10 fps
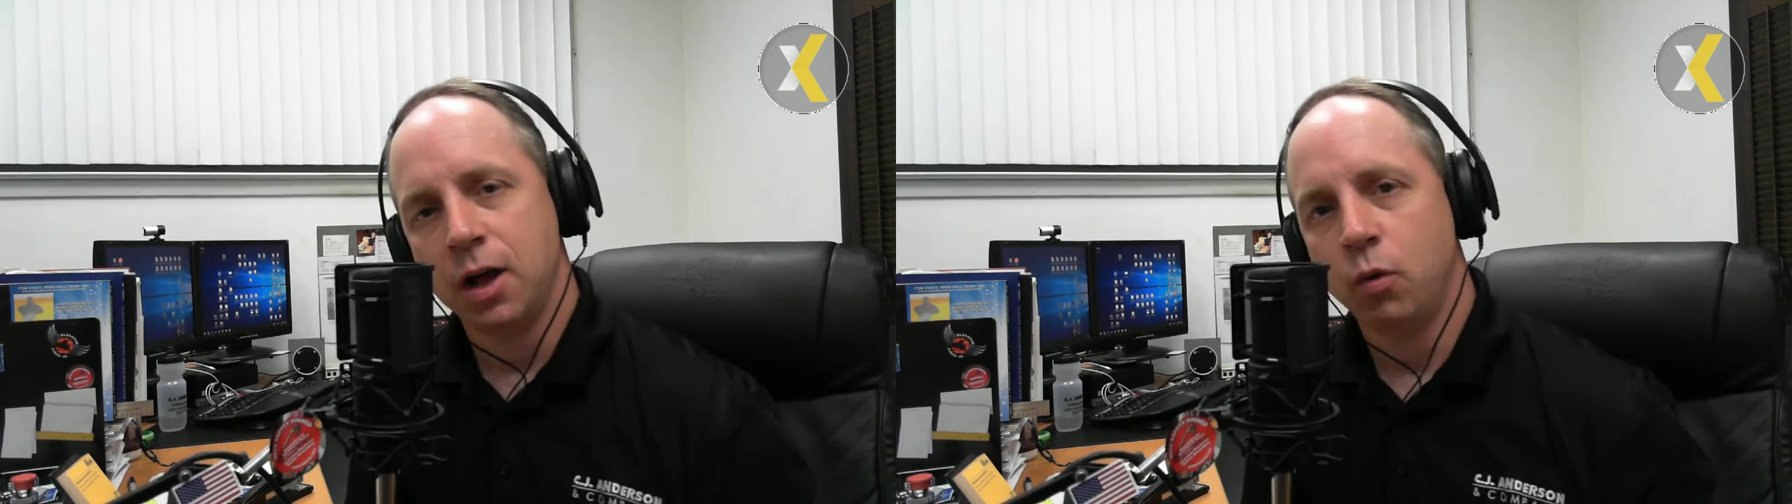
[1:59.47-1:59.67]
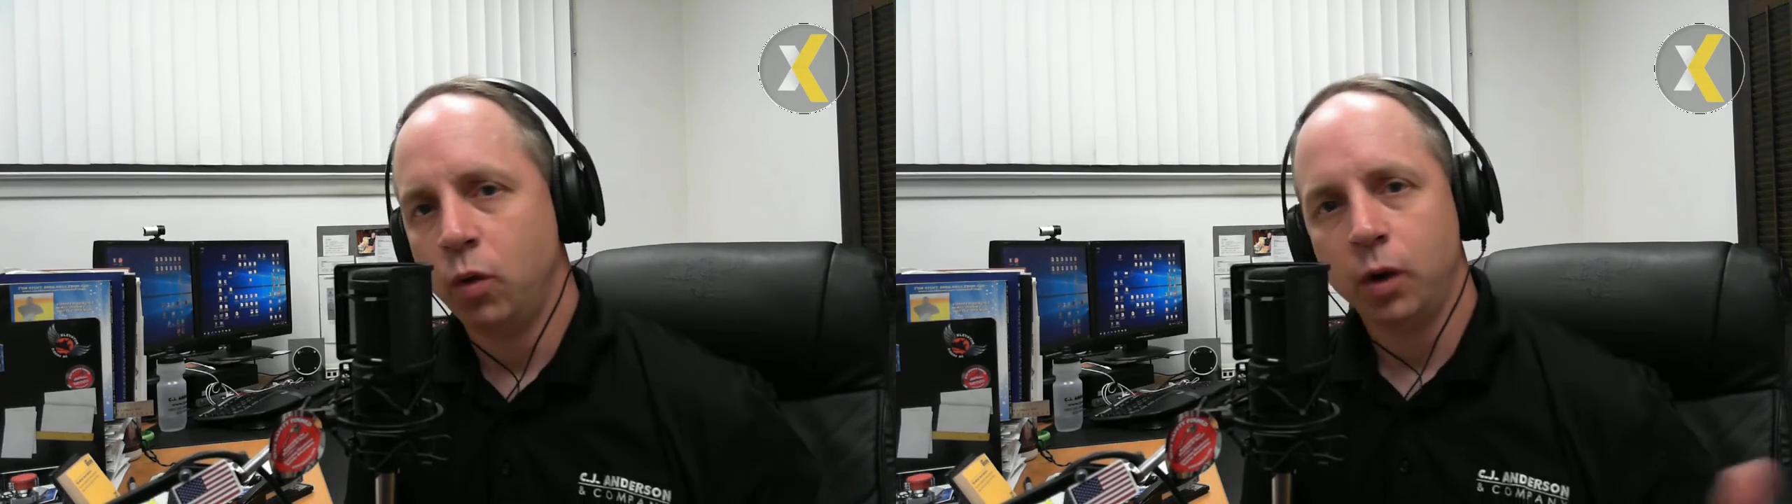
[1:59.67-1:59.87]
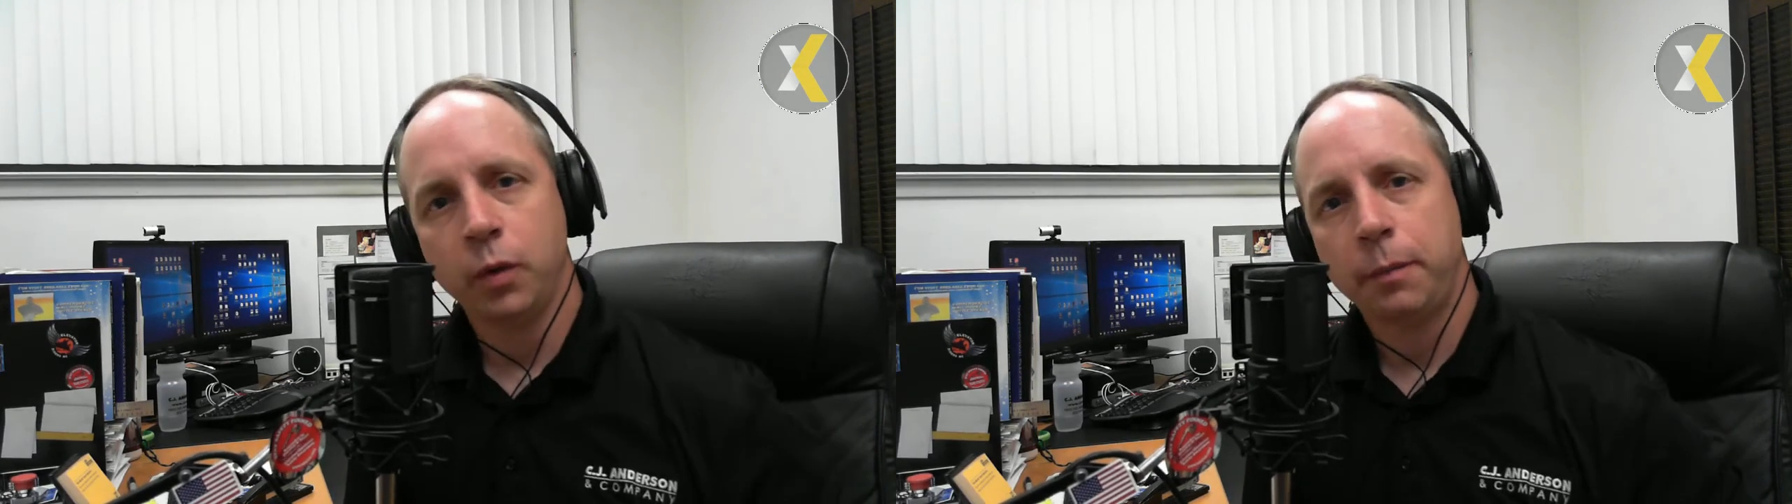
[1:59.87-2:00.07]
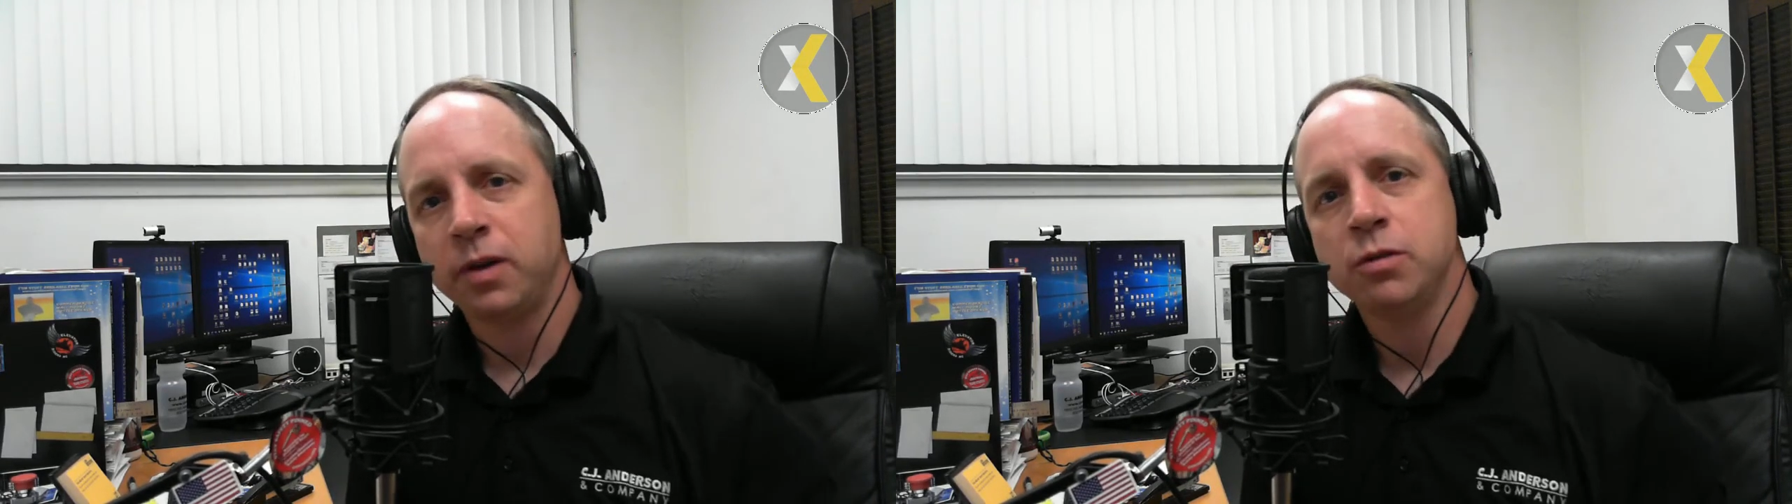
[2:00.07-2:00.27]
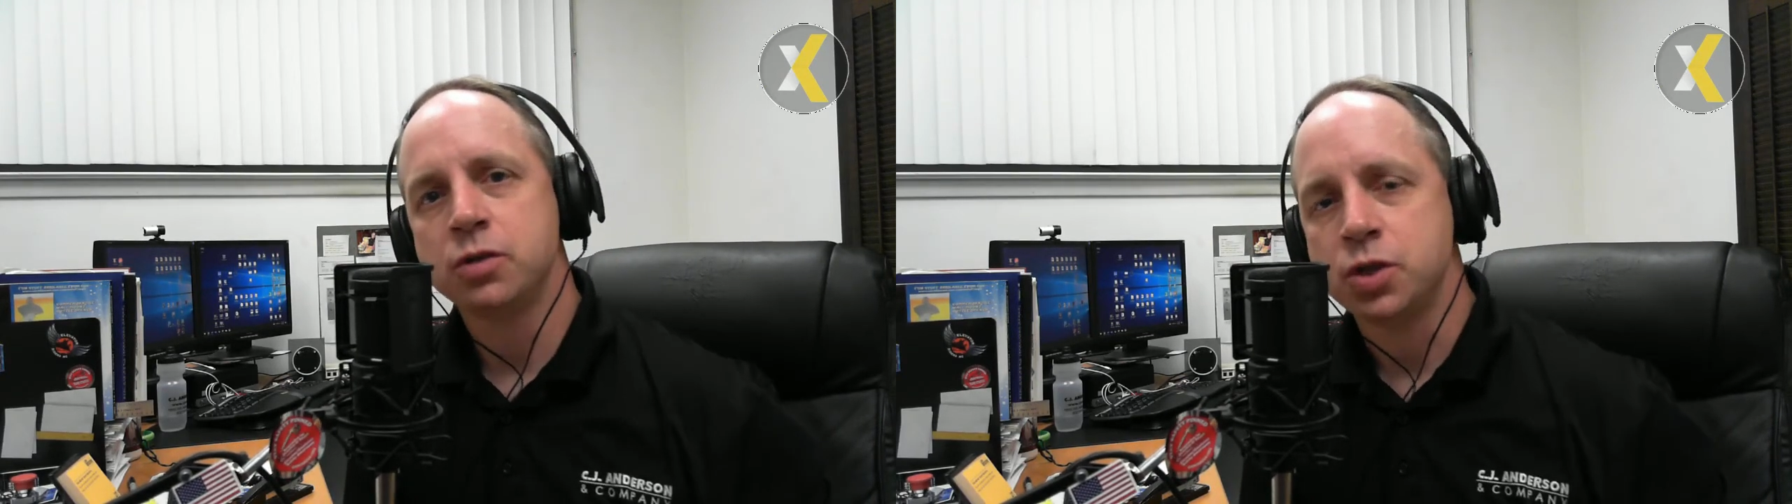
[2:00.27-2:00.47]
Where we
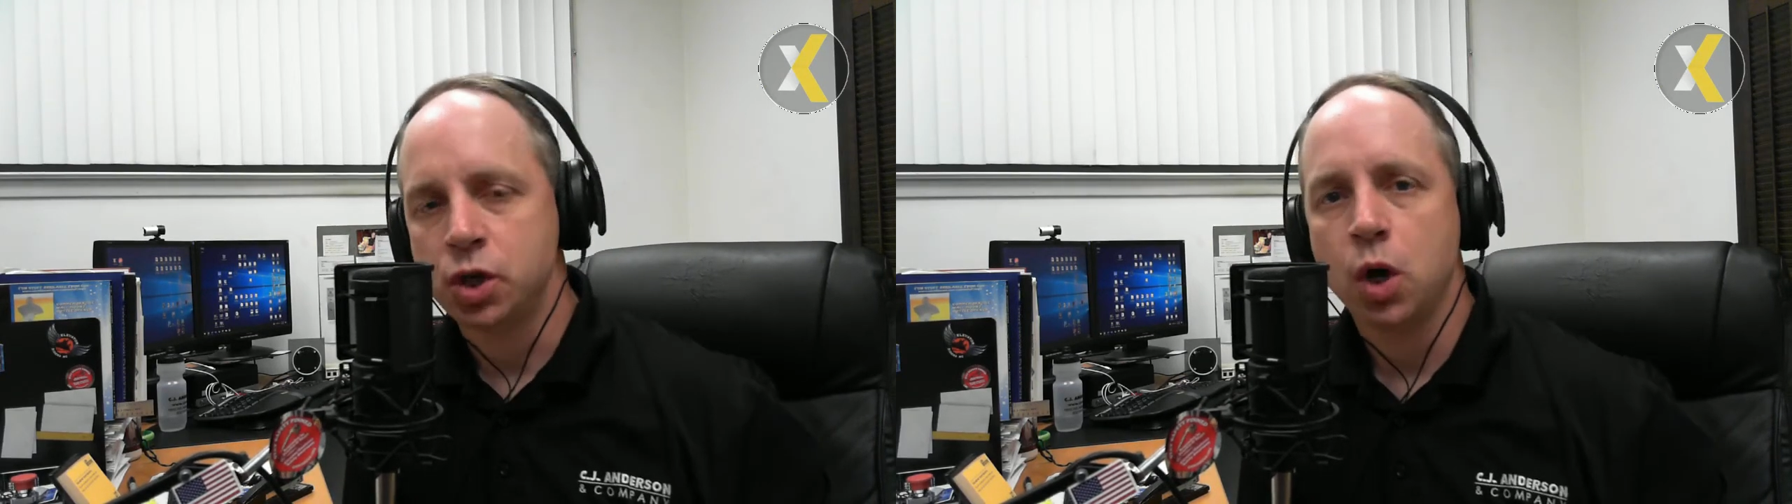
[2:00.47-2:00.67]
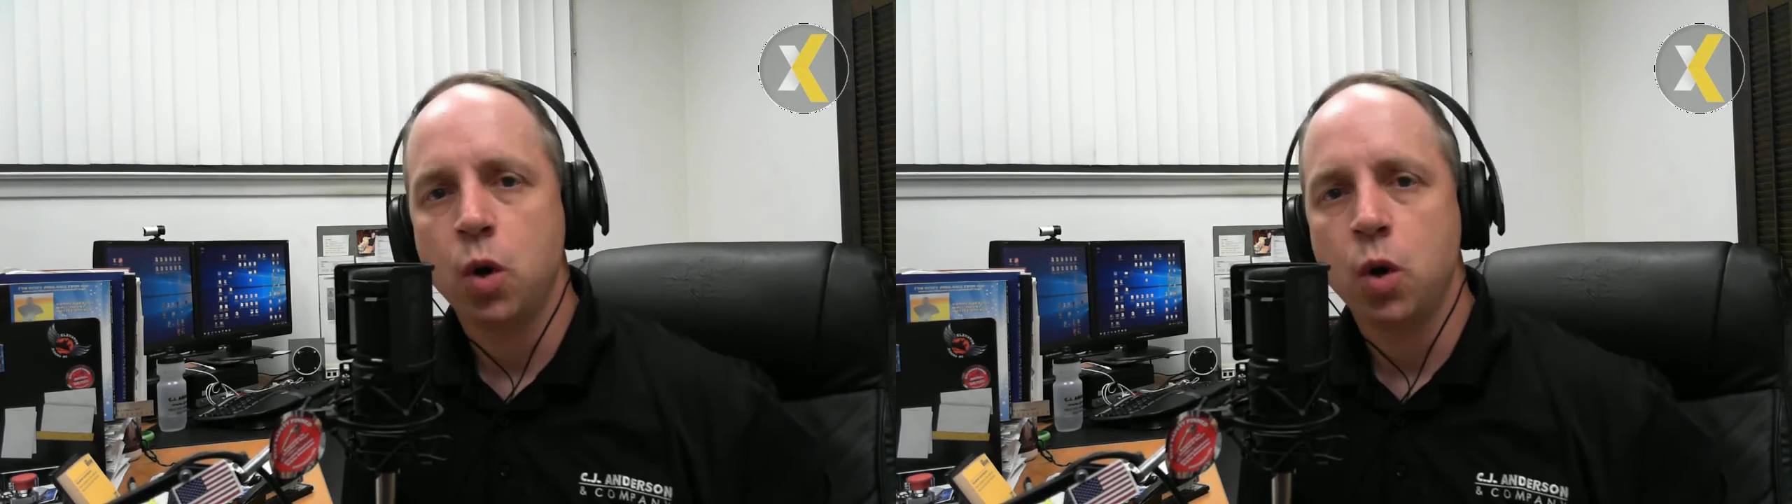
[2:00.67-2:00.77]
produce the show,